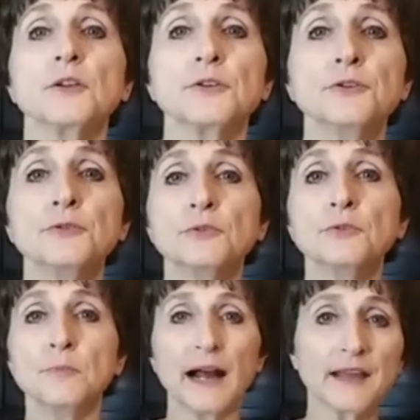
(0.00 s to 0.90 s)

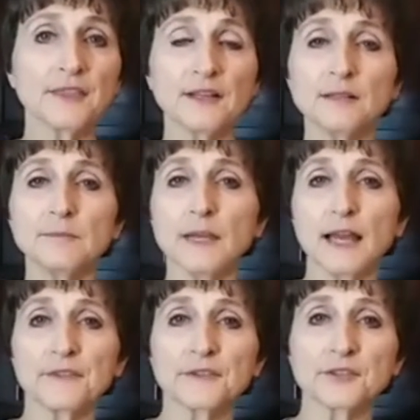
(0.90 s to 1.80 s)
You buy them
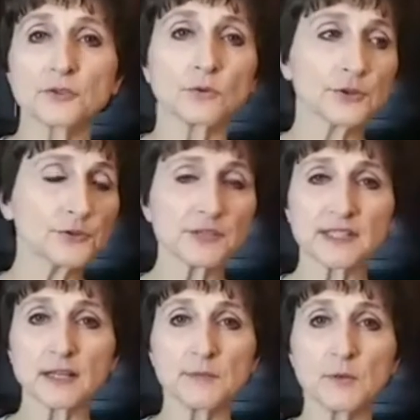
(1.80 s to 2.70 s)
at the store, you
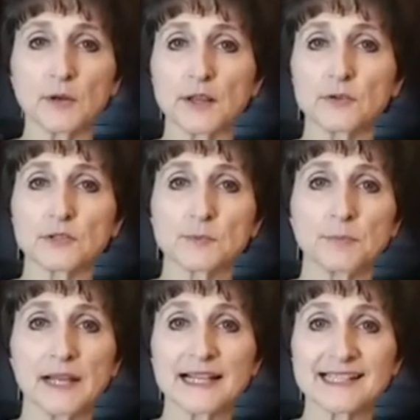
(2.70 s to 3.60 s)
stick them in one of those
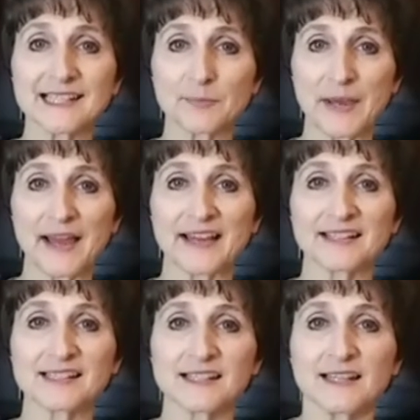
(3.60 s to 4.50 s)
plastic
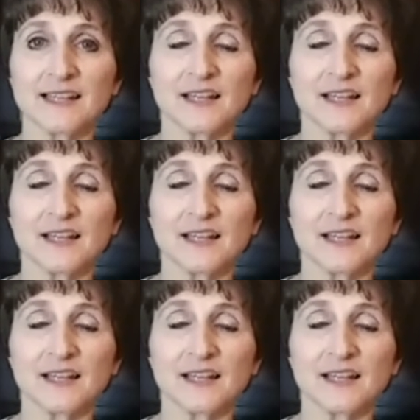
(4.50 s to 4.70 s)
bags,